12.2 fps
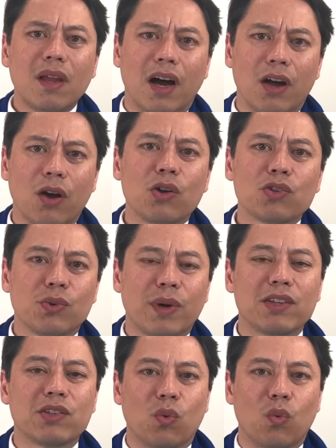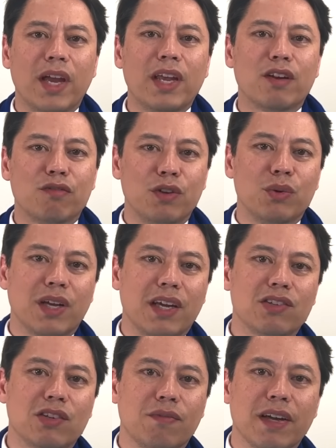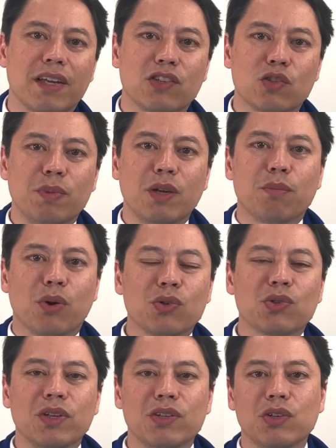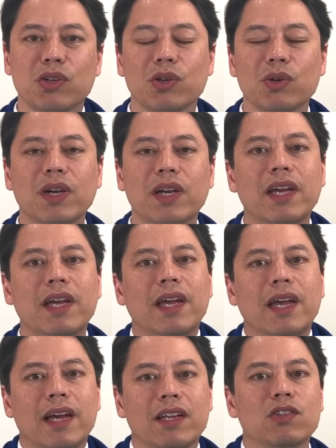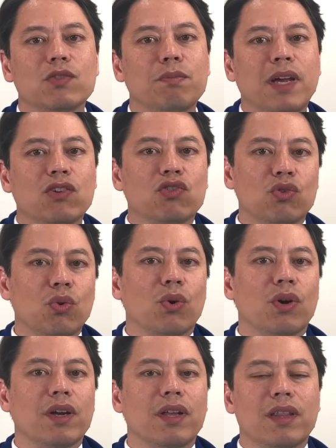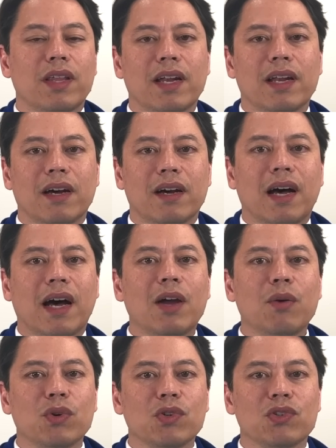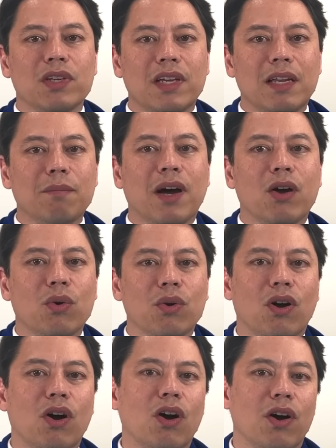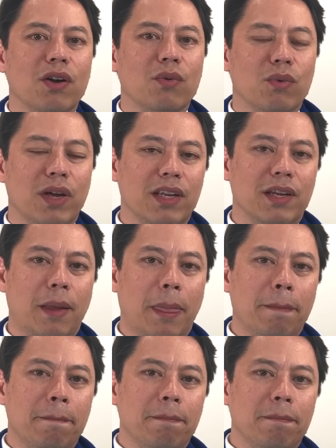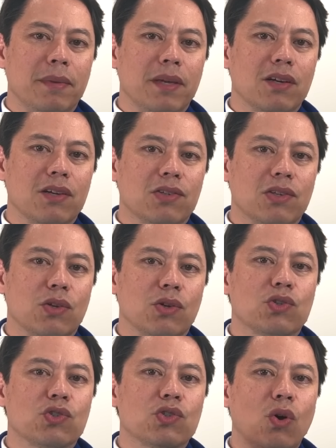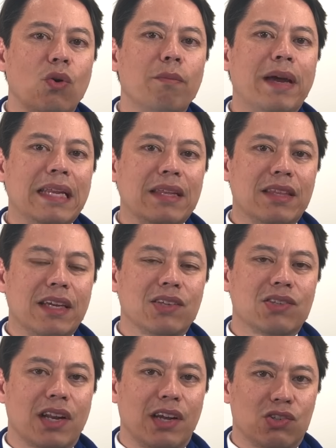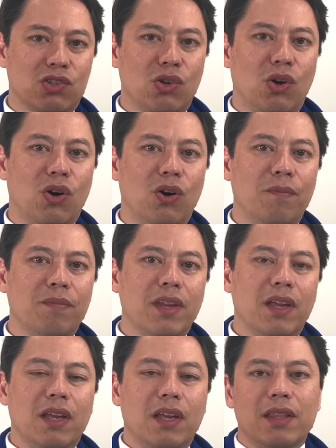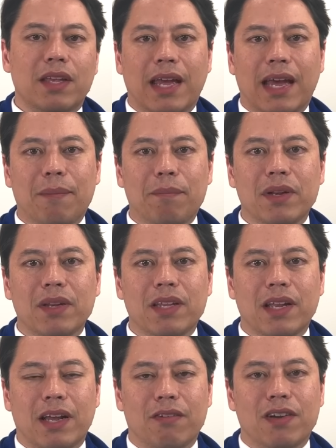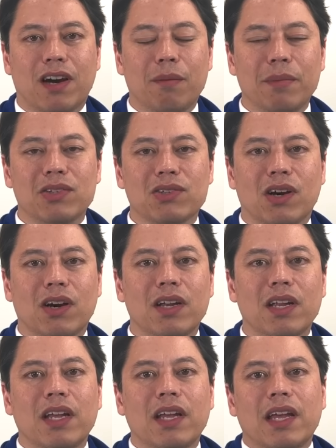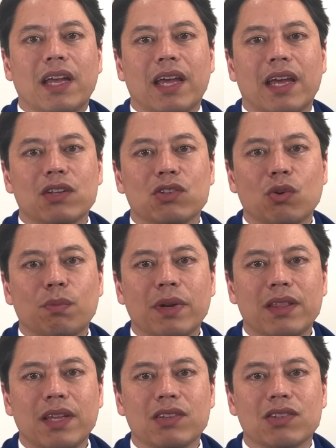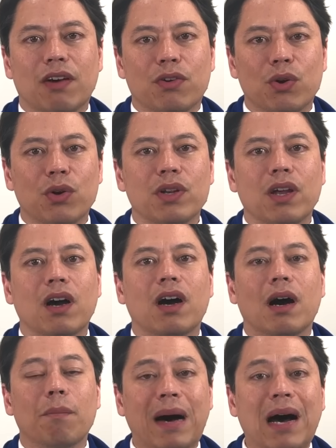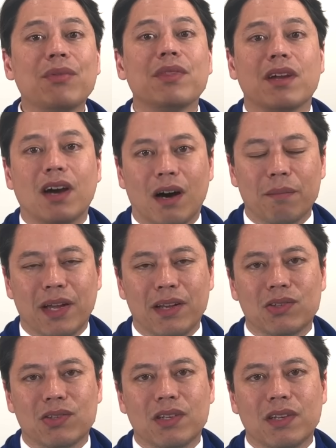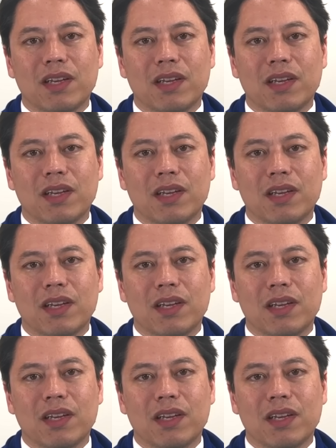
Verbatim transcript: I also had to wait a few days, if I can speak personally to you, and just make sure that I was in my own heart ready, because there's so many things that I saw that happened that I have comments on, and so many things I've heard about the comments.